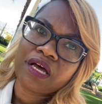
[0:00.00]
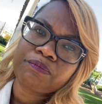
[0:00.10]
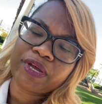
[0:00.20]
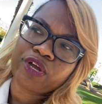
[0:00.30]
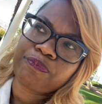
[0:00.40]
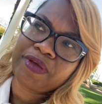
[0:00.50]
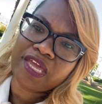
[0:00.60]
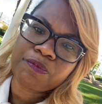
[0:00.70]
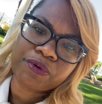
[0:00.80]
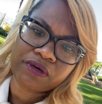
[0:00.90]
But your
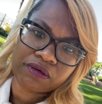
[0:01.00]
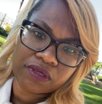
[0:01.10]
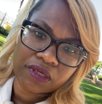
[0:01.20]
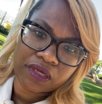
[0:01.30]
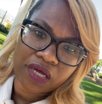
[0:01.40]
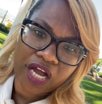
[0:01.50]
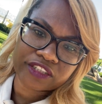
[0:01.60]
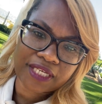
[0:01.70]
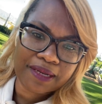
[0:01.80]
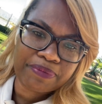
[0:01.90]
people are
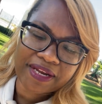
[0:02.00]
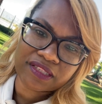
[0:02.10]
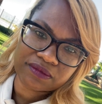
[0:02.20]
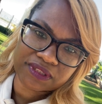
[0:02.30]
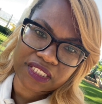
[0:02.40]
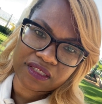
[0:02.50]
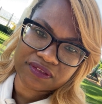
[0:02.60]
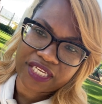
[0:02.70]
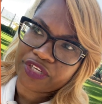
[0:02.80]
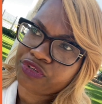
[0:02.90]
trying to better themselves
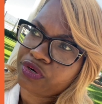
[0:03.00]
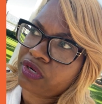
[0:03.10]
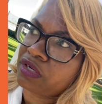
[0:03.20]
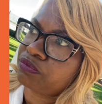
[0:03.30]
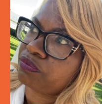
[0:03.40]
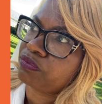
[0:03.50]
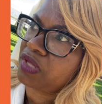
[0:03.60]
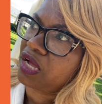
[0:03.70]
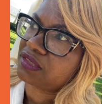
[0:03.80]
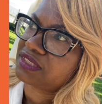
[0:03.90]
and you're
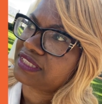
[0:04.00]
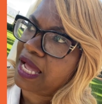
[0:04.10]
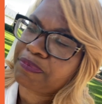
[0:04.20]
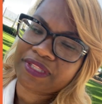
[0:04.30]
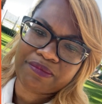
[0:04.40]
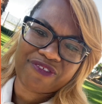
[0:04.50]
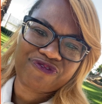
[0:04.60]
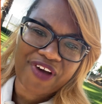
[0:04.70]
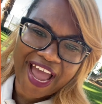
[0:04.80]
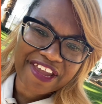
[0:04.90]
stopping them and
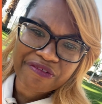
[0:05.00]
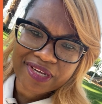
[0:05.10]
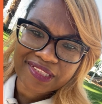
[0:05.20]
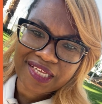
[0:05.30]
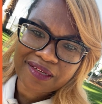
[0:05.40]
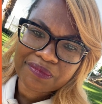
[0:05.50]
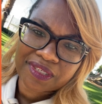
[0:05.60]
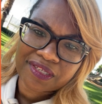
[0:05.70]
firing them.